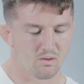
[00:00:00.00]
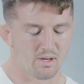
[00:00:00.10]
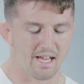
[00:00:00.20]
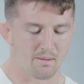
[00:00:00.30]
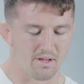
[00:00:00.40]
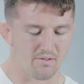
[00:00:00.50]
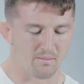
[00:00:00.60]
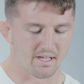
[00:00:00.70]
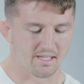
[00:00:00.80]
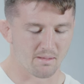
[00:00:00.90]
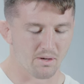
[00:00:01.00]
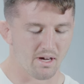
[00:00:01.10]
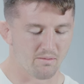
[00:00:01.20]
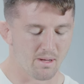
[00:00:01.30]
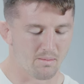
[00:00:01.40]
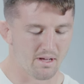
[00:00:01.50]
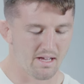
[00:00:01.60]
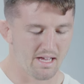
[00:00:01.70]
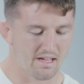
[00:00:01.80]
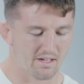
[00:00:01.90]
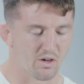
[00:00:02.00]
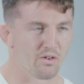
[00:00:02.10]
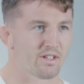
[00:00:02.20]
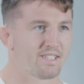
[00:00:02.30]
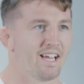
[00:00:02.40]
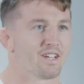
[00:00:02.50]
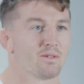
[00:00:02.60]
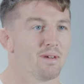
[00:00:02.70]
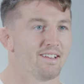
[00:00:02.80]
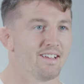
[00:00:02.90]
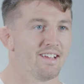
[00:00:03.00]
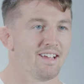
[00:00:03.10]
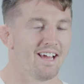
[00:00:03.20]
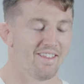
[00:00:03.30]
bit of a meeting, but I remember I got a text from Eddie,